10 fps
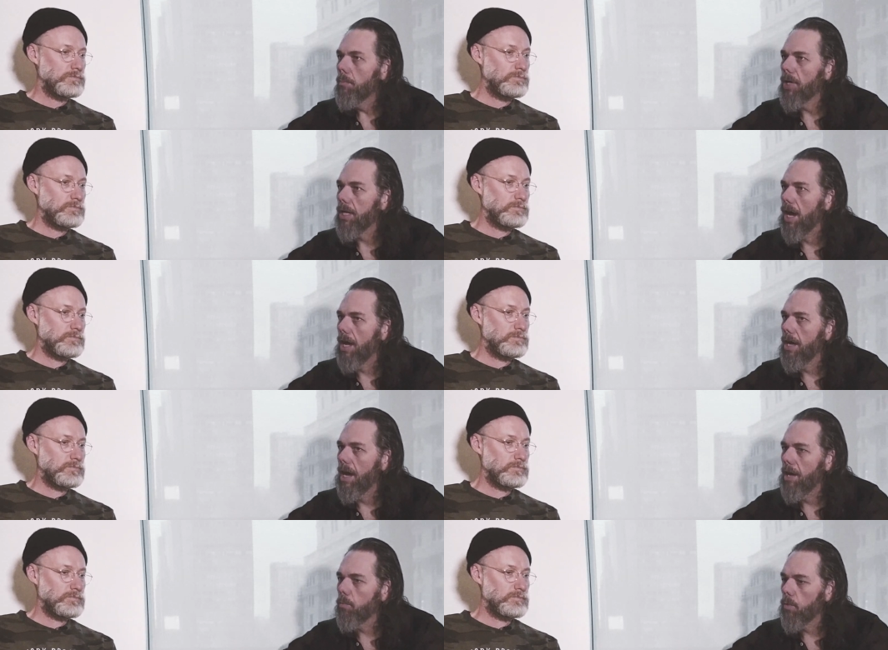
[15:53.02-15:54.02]
Speaker 1: But I,
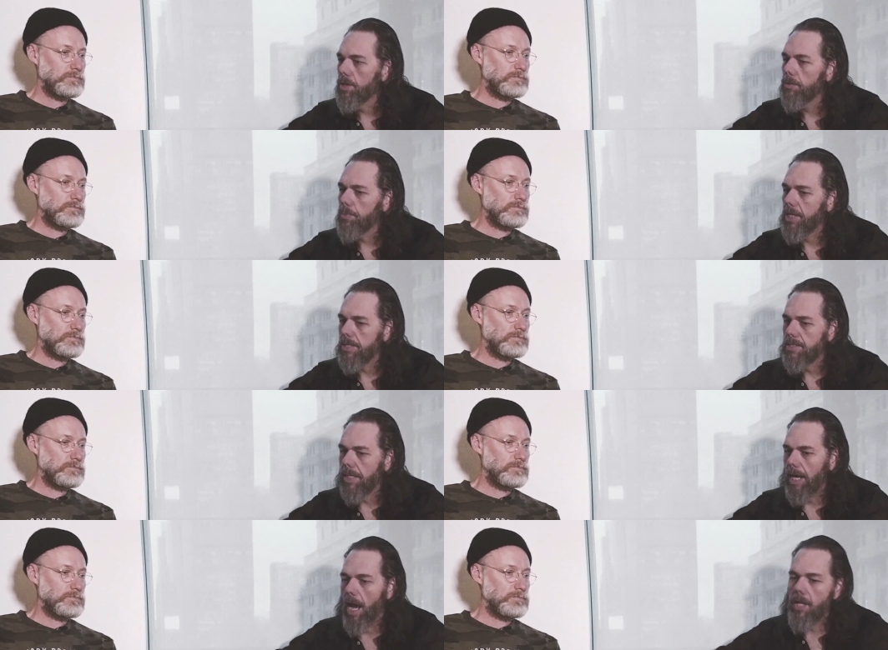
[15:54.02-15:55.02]
I wonder because
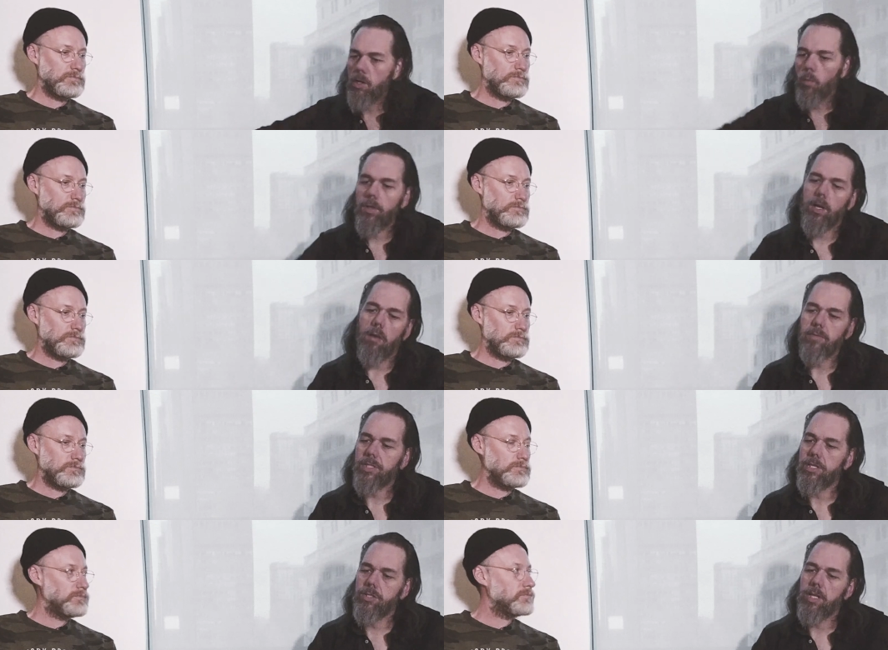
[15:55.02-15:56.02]
like I know the
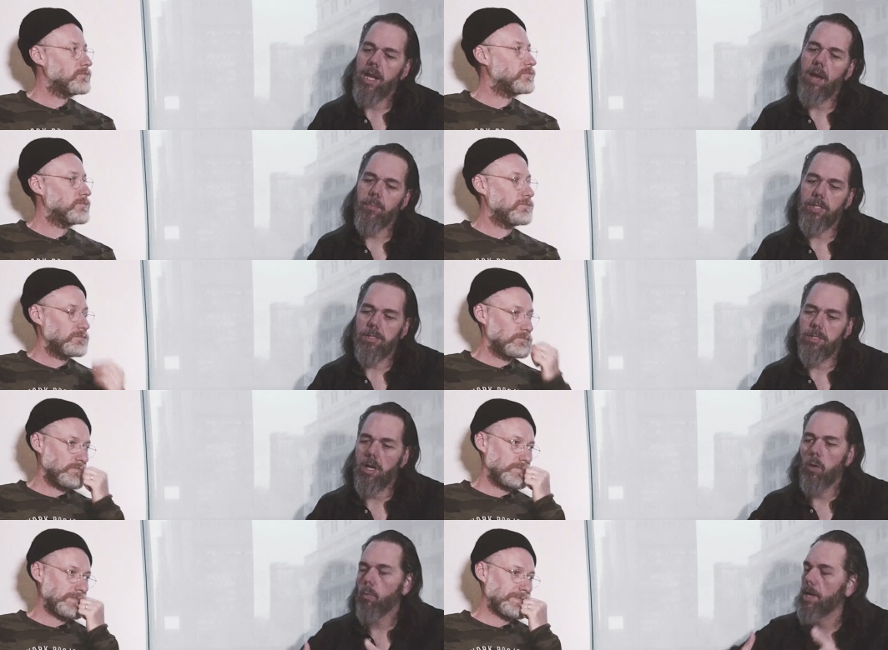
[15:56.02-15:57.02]
conversation that
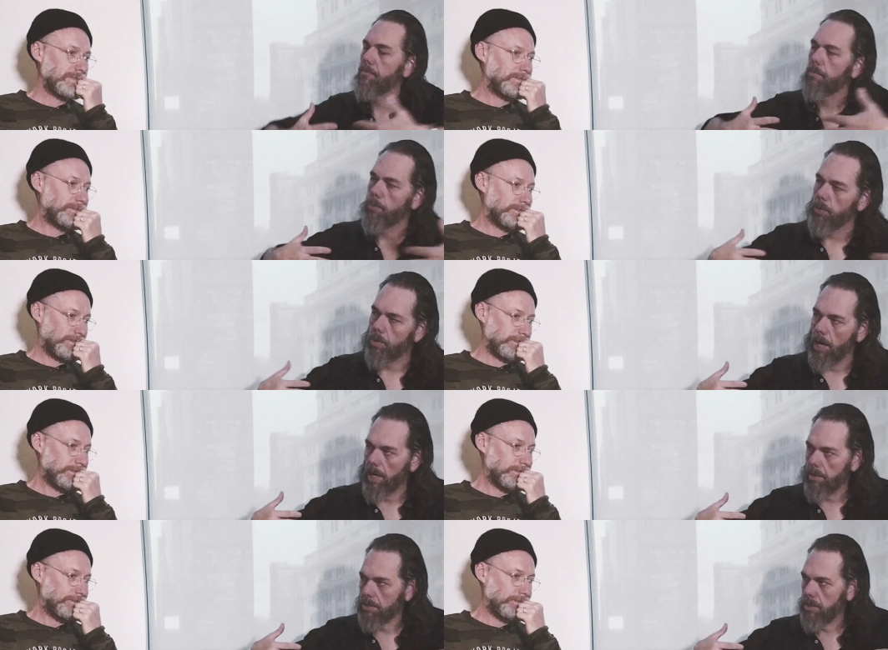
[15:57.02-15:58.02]
happens away from you
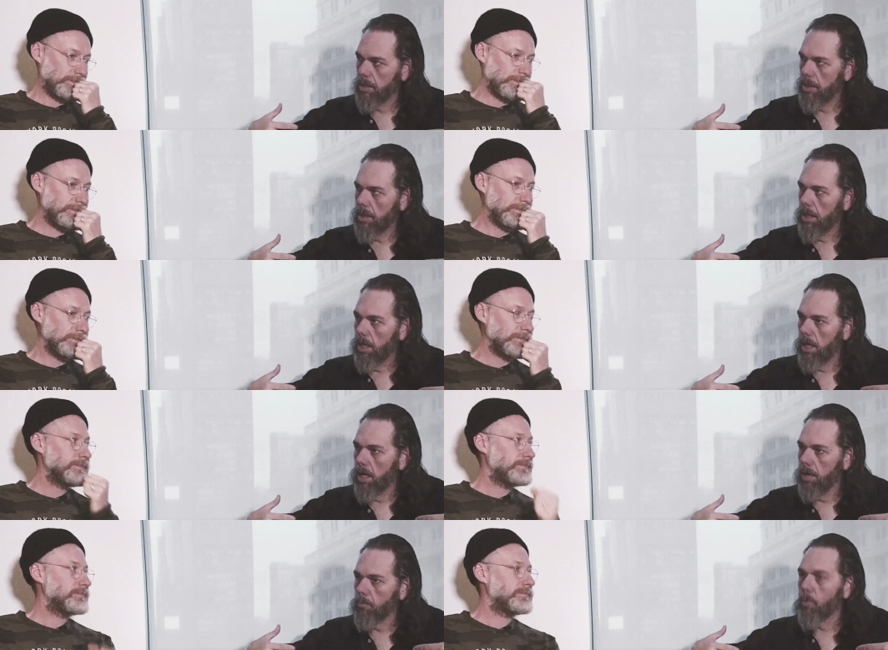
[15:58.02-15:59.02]
guys, mm-hmm.
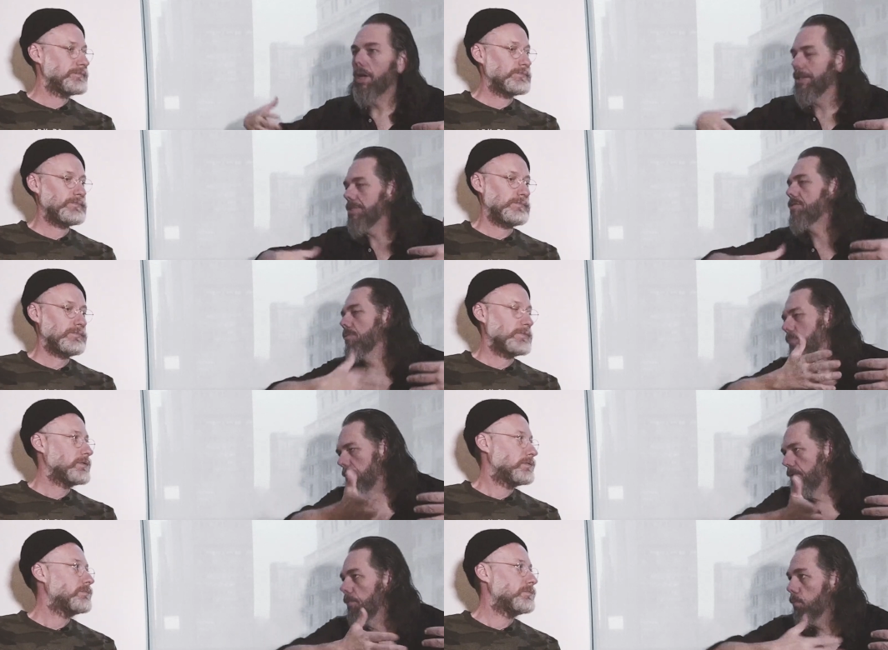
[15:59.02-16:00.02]
um, or at least the,
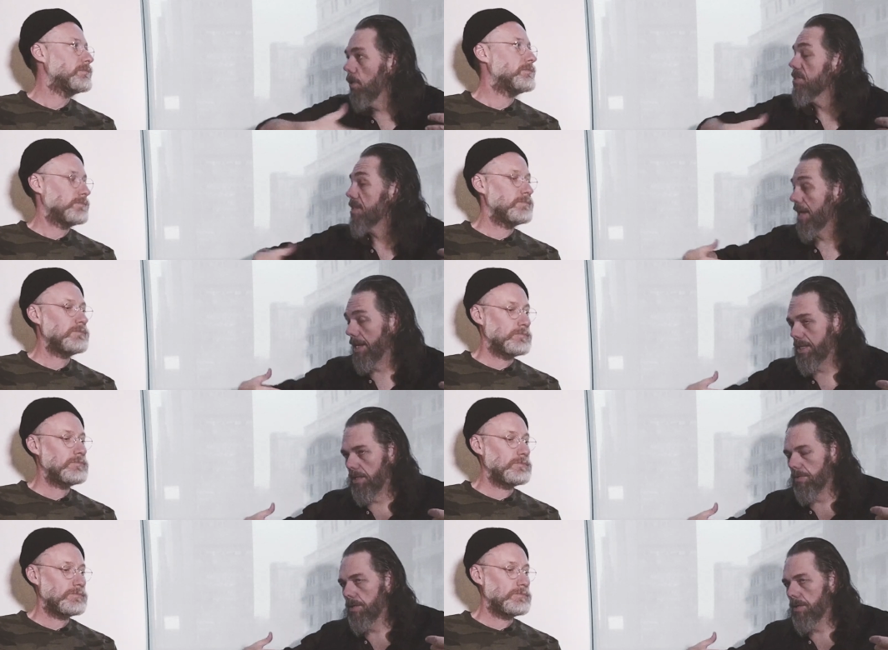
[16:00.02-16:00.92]
the ones that I hear.